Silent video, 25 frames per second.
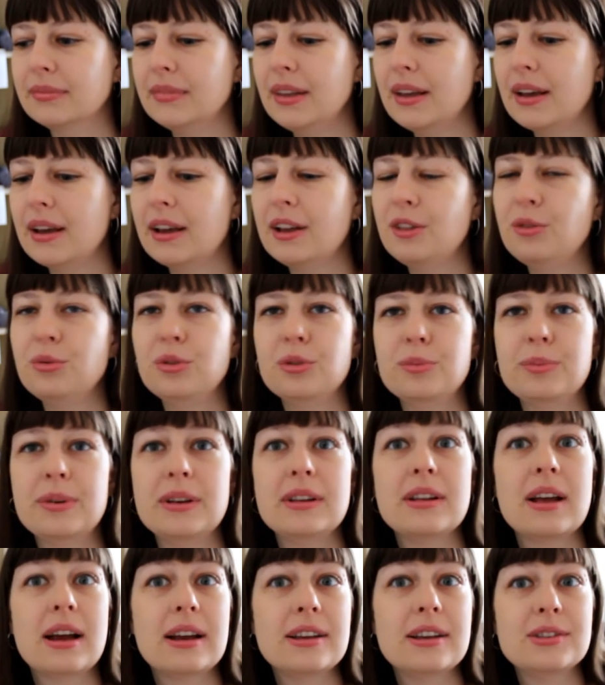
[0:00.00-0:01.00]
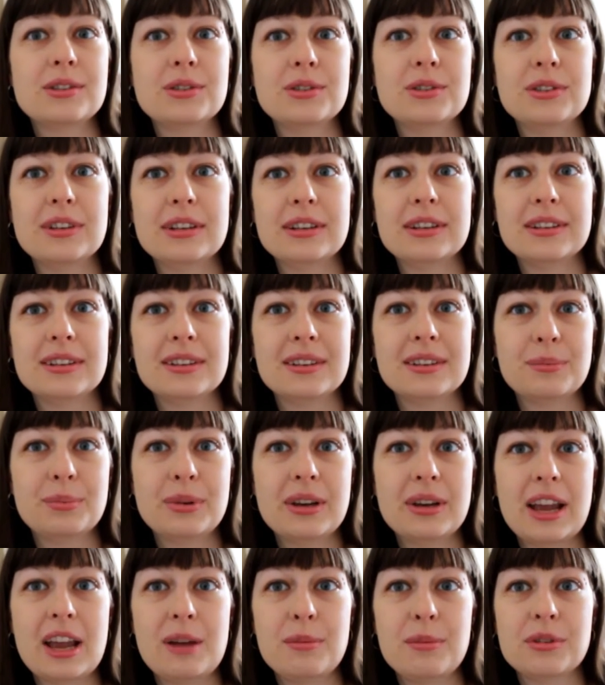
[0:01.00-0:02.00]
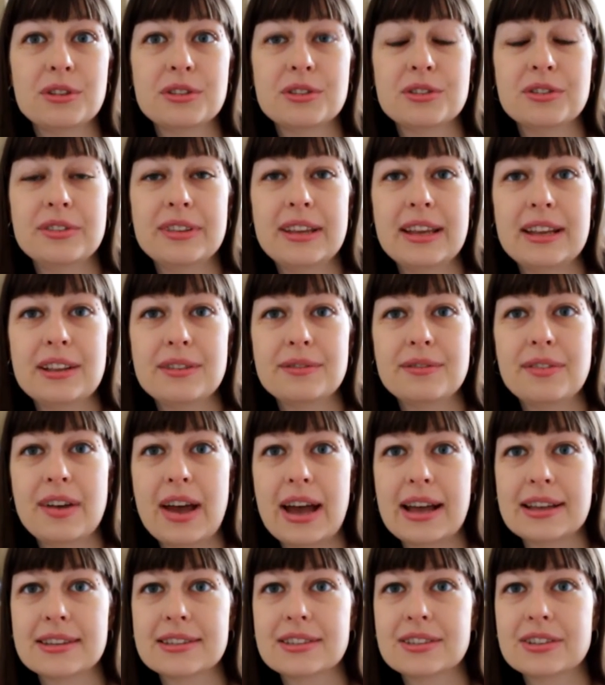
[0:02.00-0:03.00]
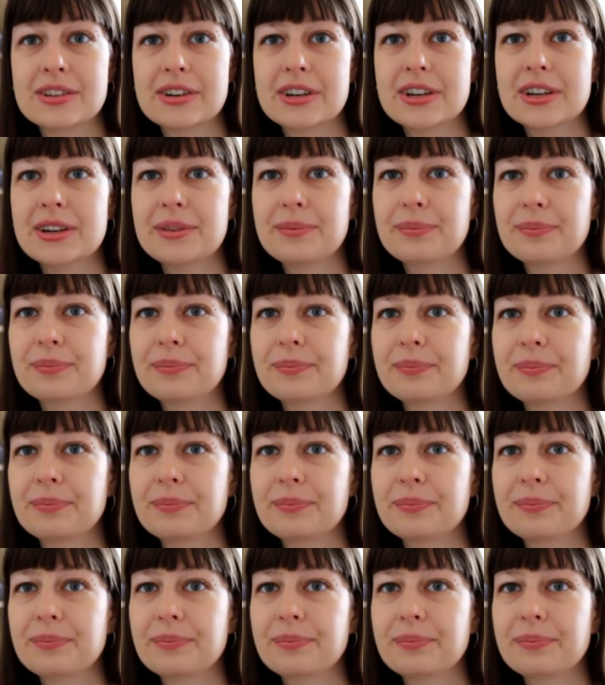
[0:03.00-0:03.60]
yeah, it would be nice to be able to knit faster.